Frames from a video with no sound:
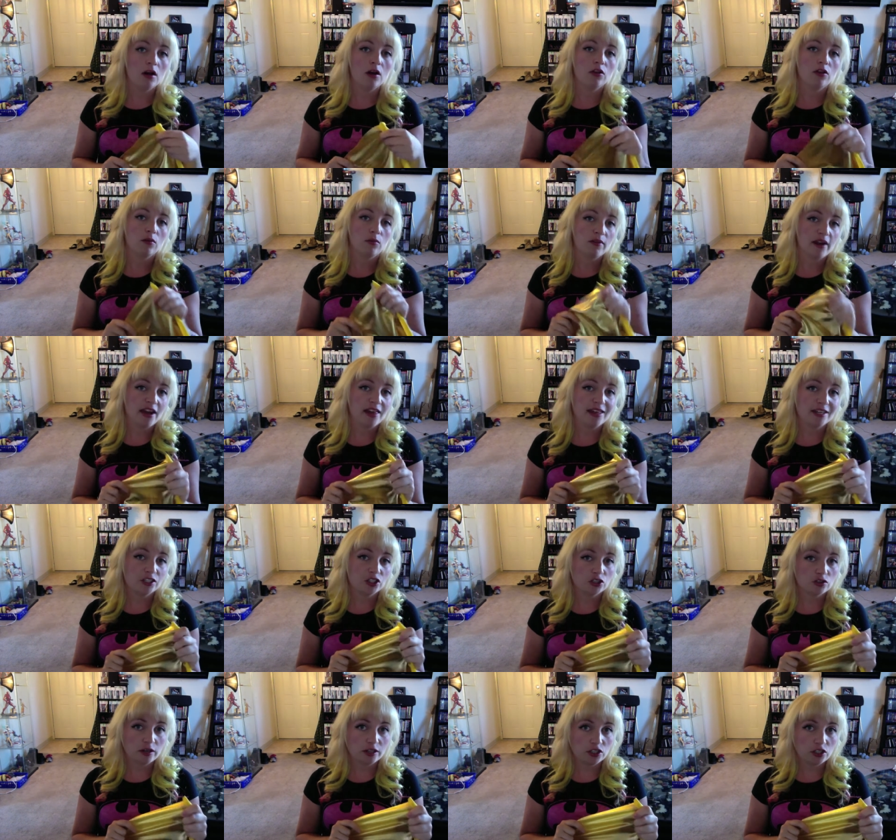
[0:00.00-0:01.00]
The way that
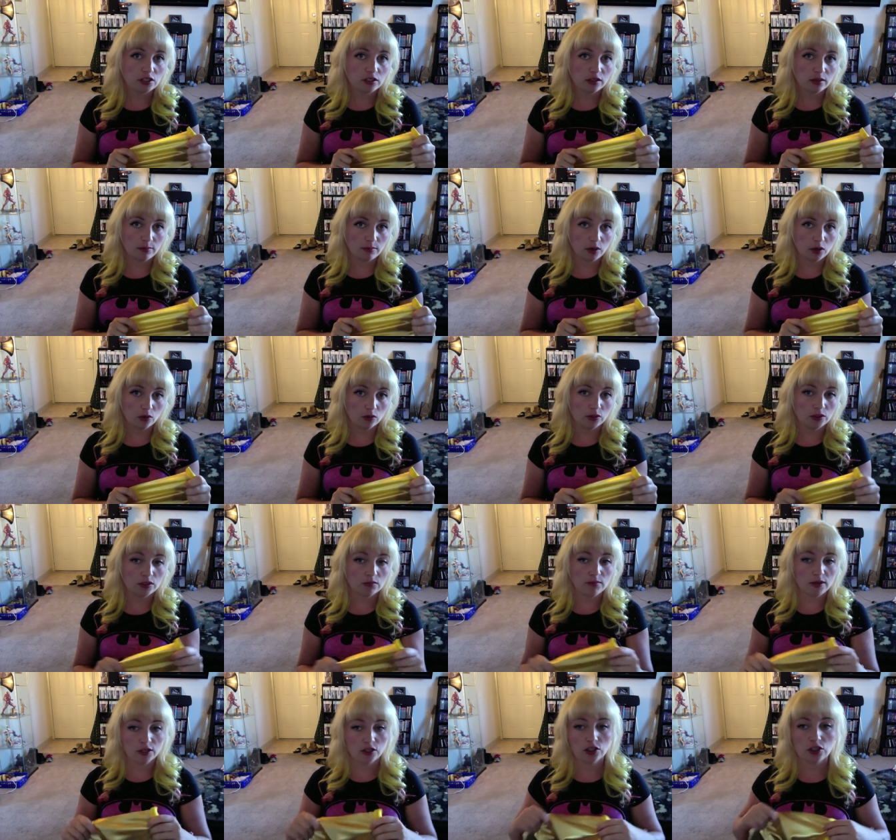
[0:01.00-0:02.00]
stretches the most,
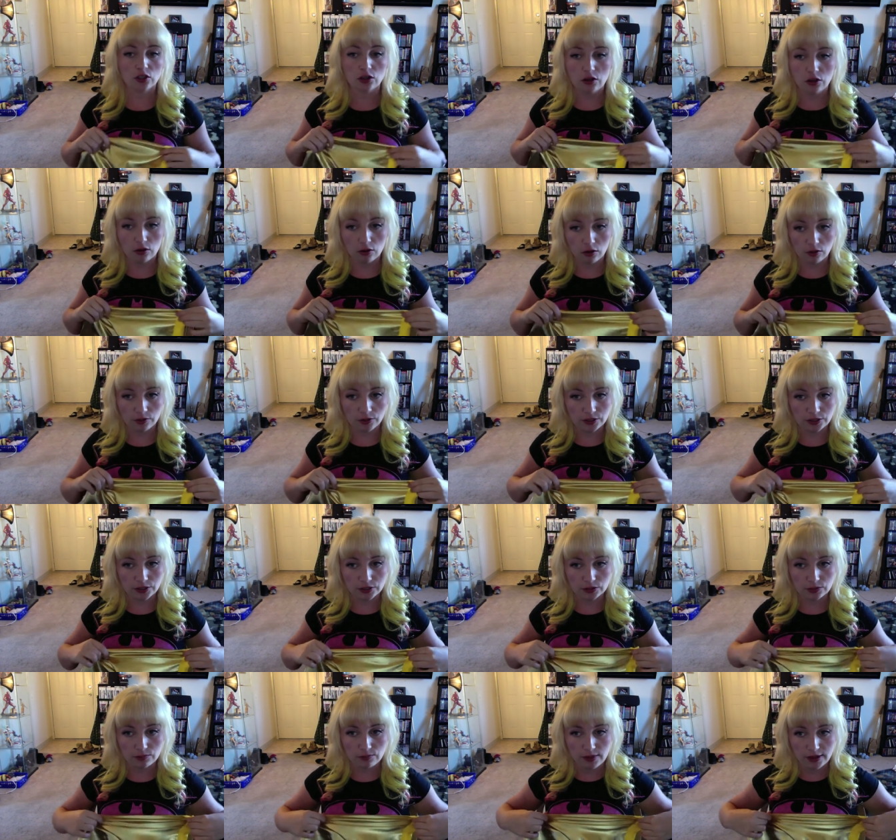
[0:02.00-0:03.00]
make sure you always
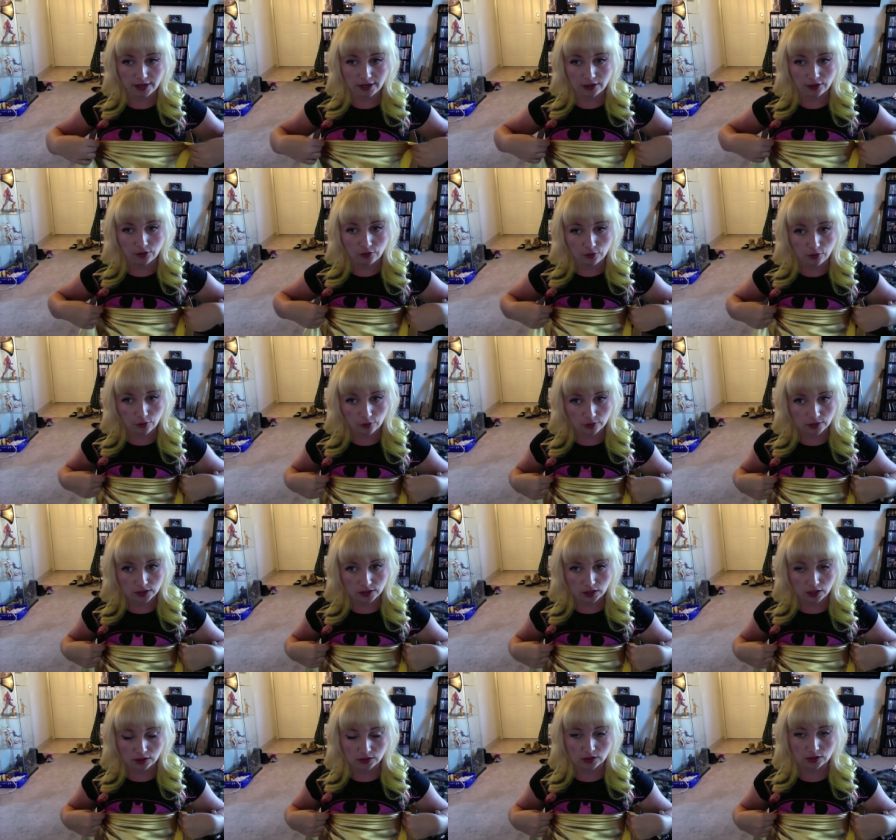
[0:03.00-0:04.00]
make it your
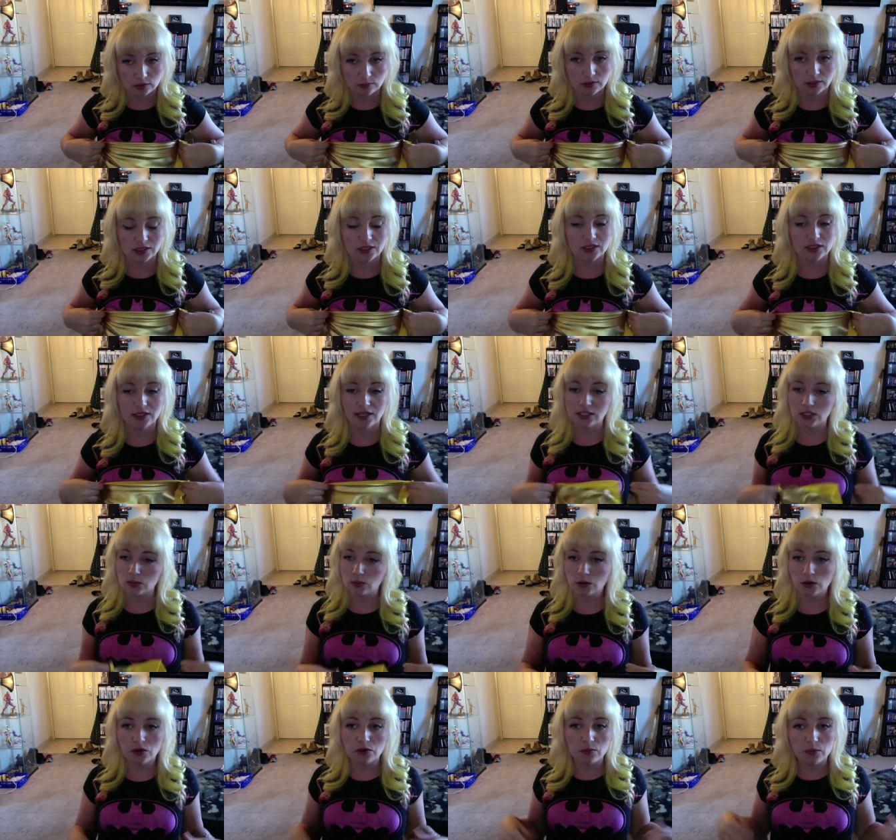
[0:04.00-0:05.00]
horizontal because that's
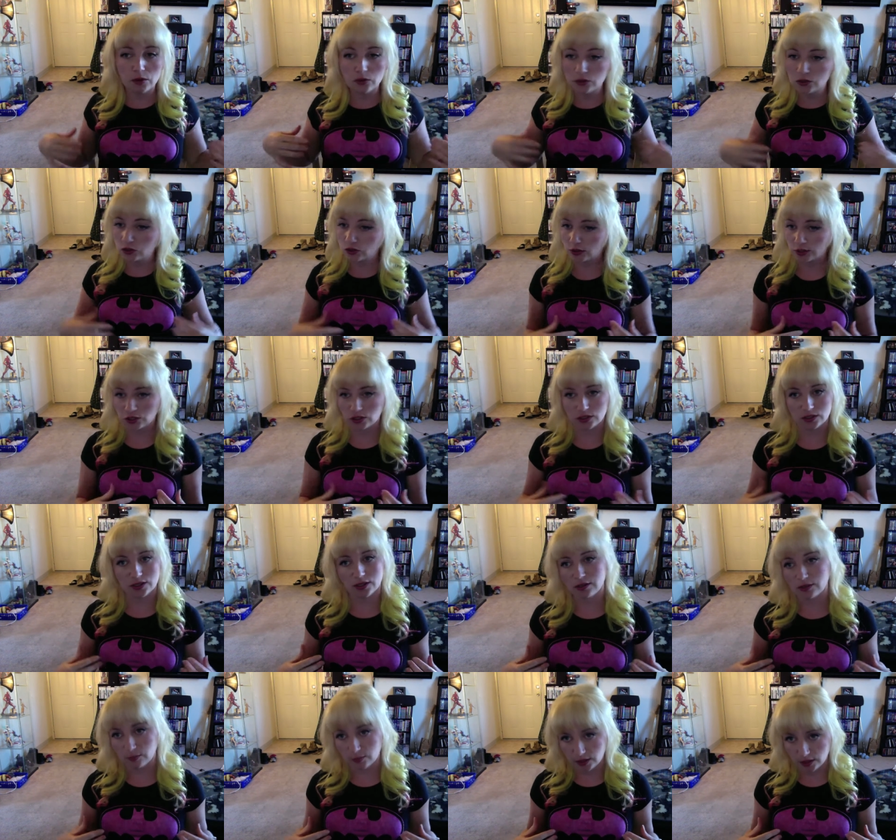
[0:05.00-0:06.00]
where your most stretch is
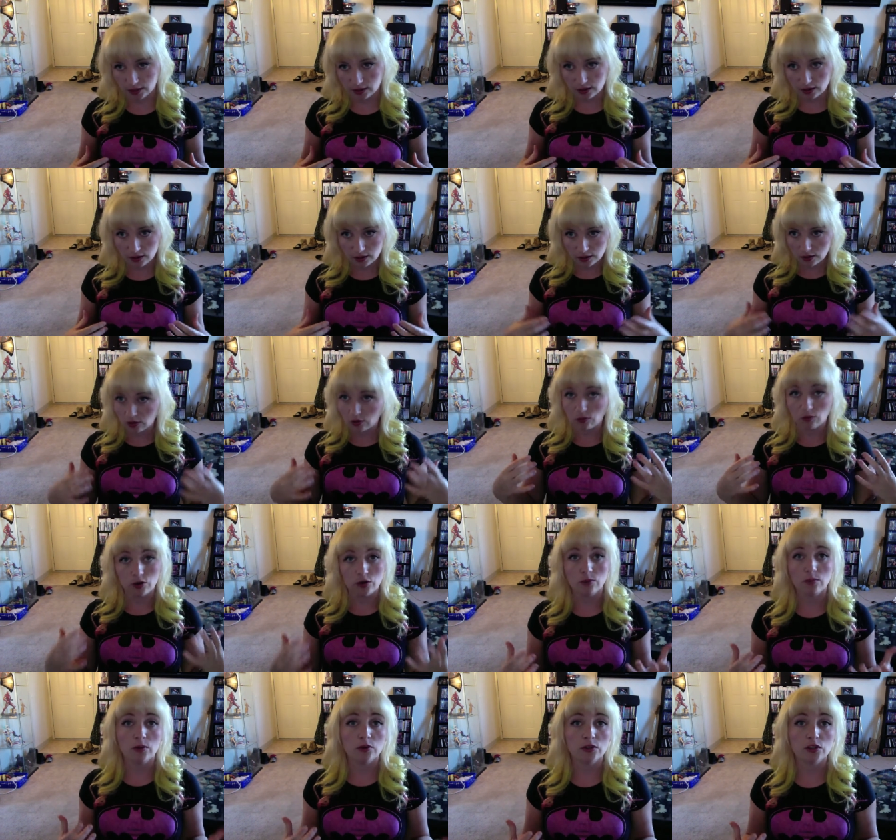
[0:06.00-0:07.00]
going to be or where
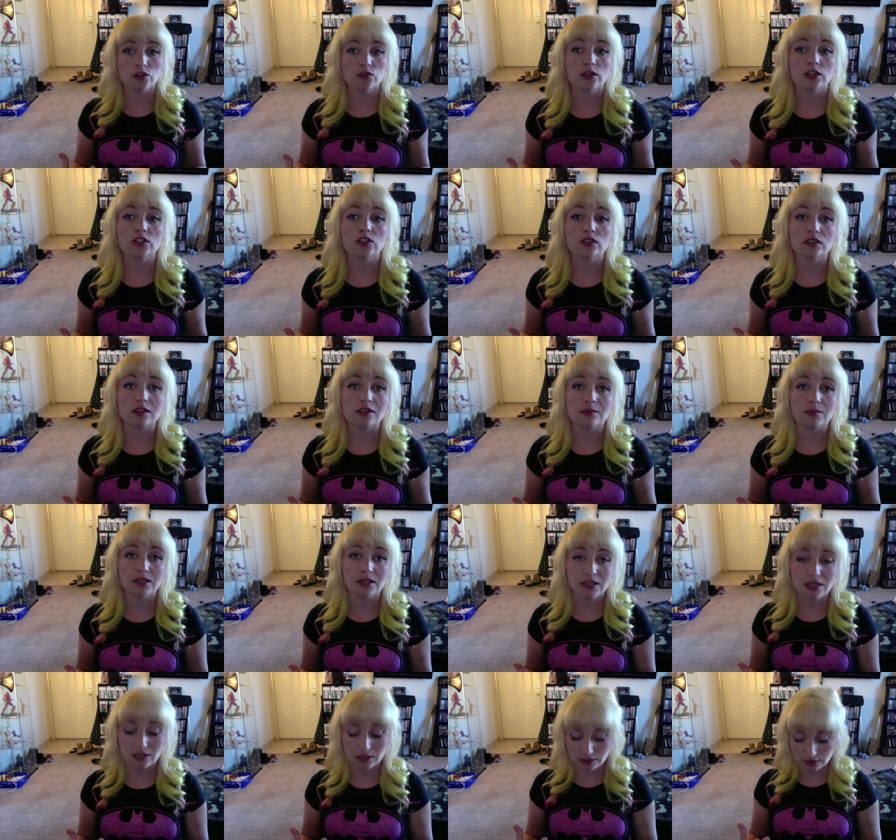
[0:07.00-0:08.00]
your most stretch is going to be
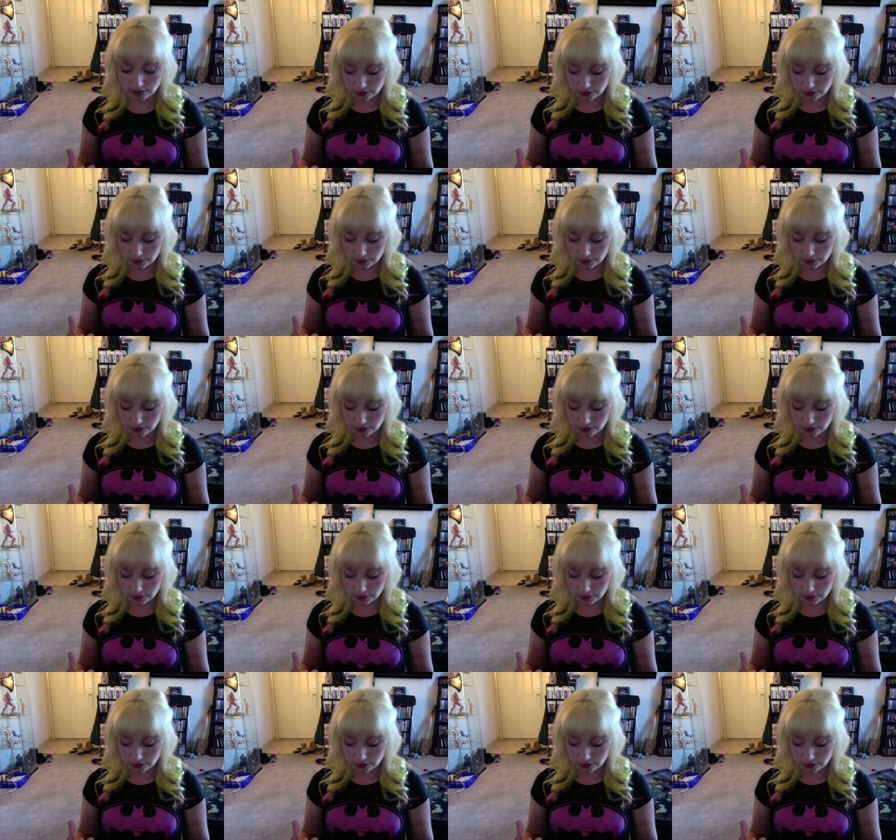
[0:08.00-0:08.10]
needed.